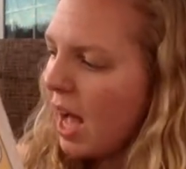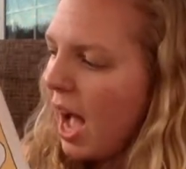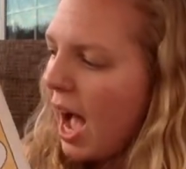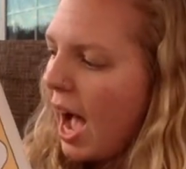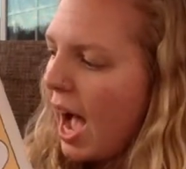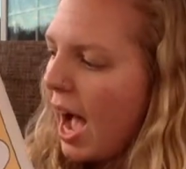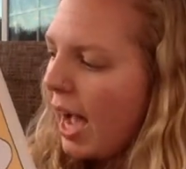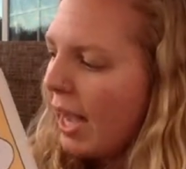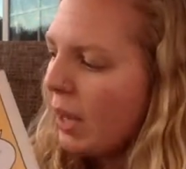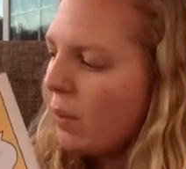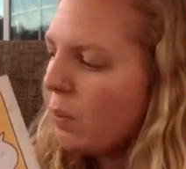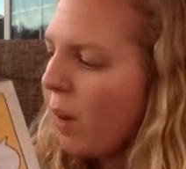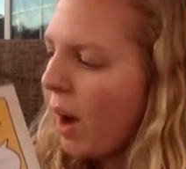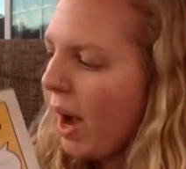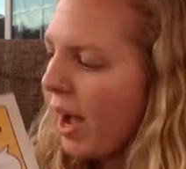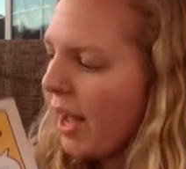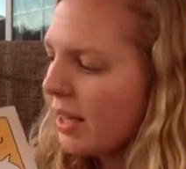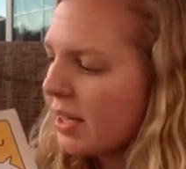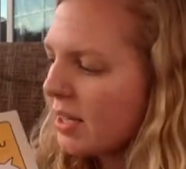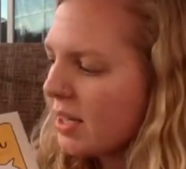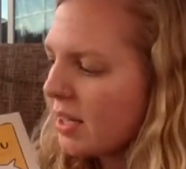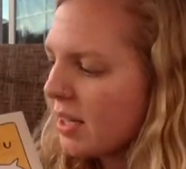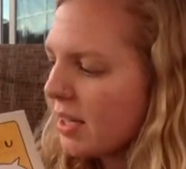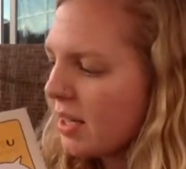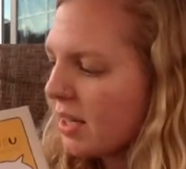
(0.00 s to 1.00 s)
I
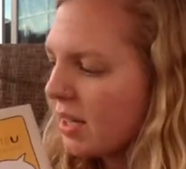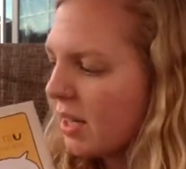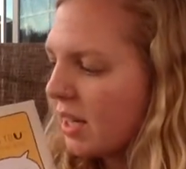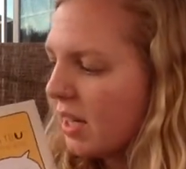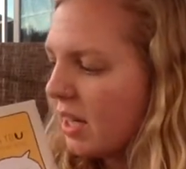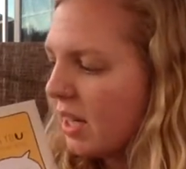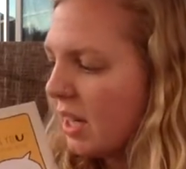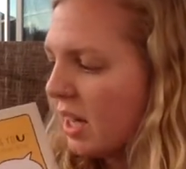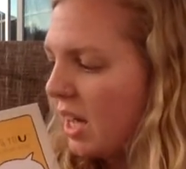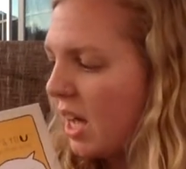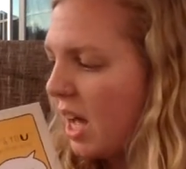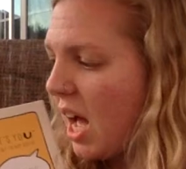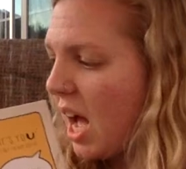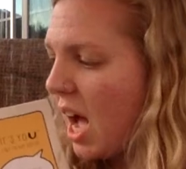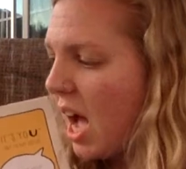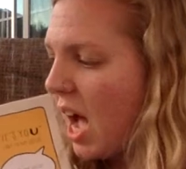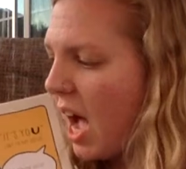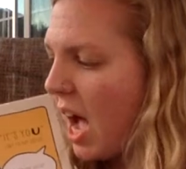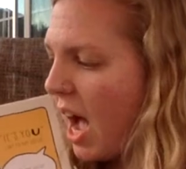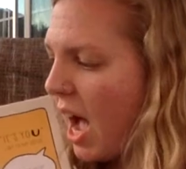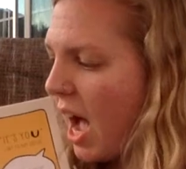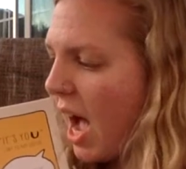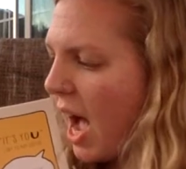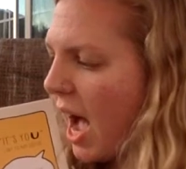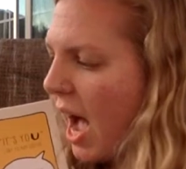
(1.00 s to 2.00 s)
what?
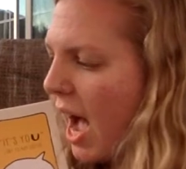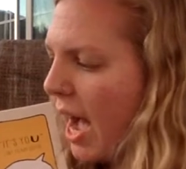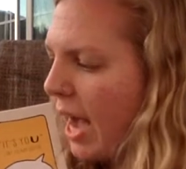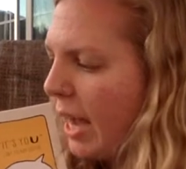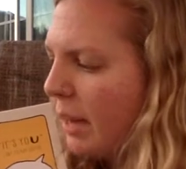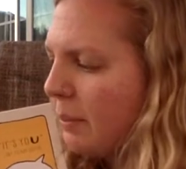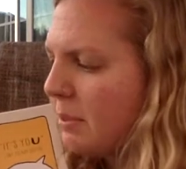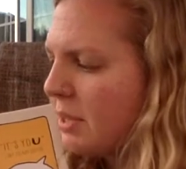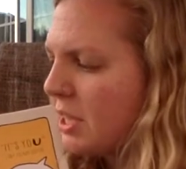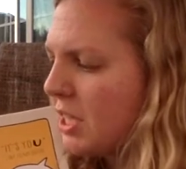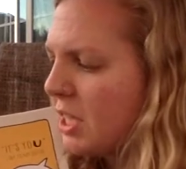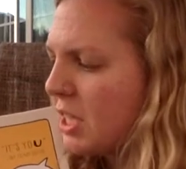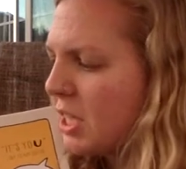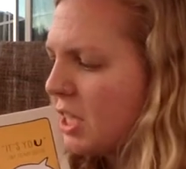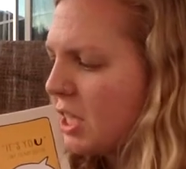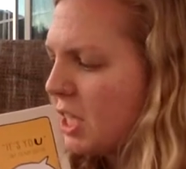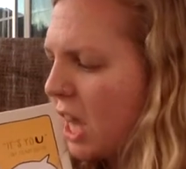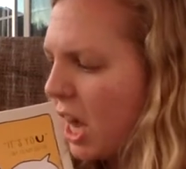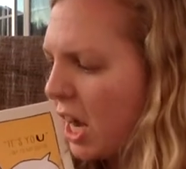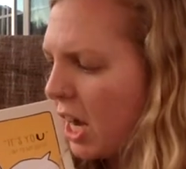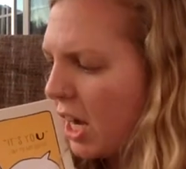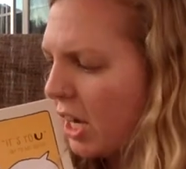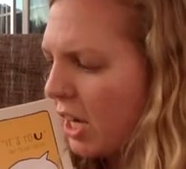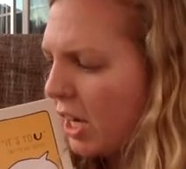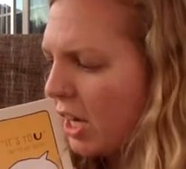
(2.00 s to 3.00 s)
I'm
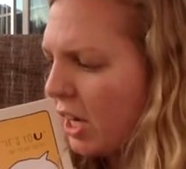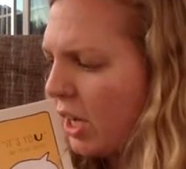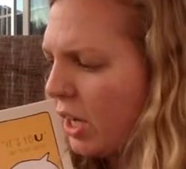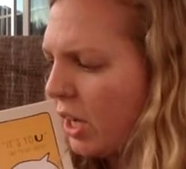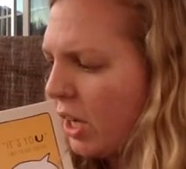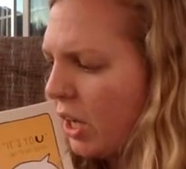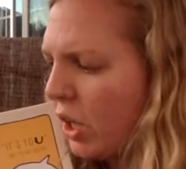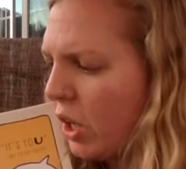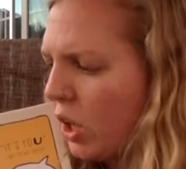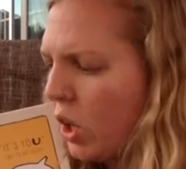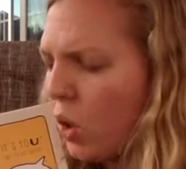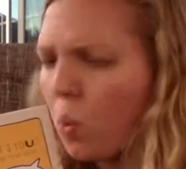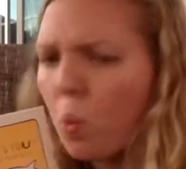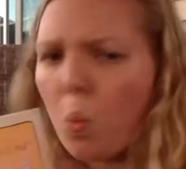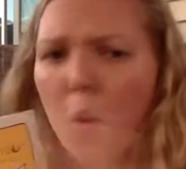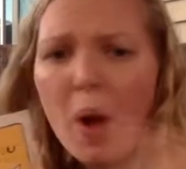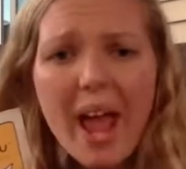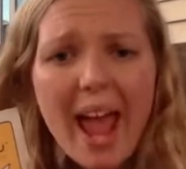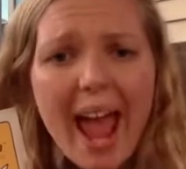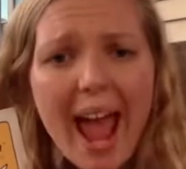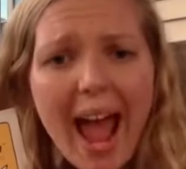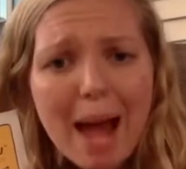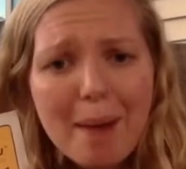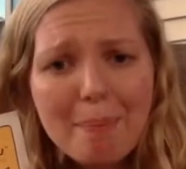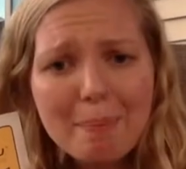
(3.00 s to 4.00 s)
stuck. What
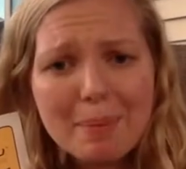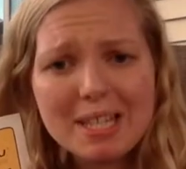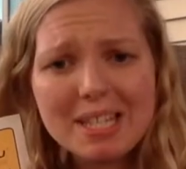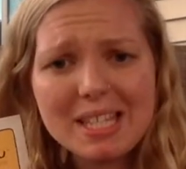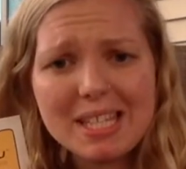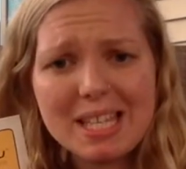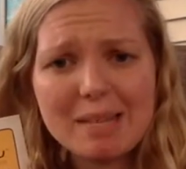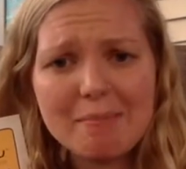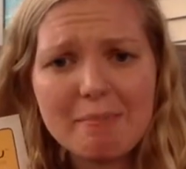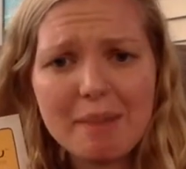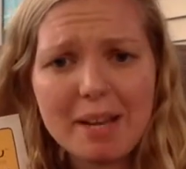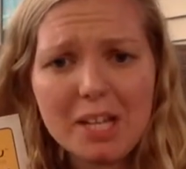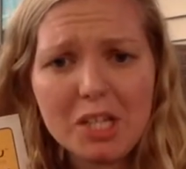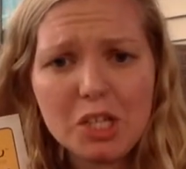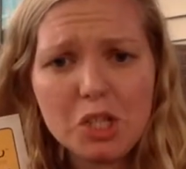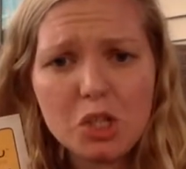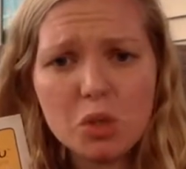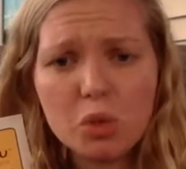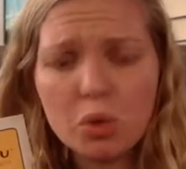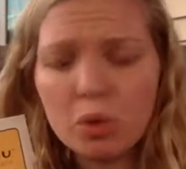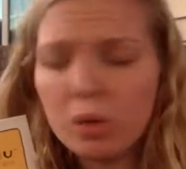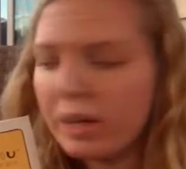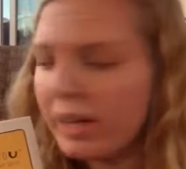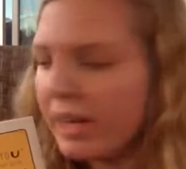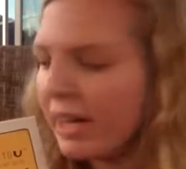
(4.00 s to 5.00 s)
happens in my
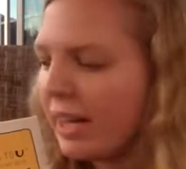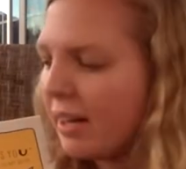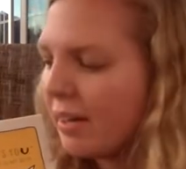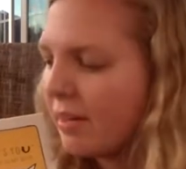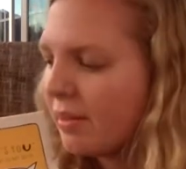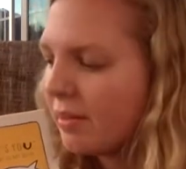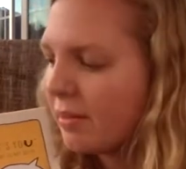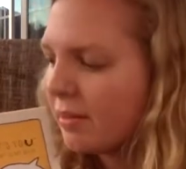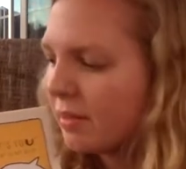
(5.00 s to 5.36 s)
story?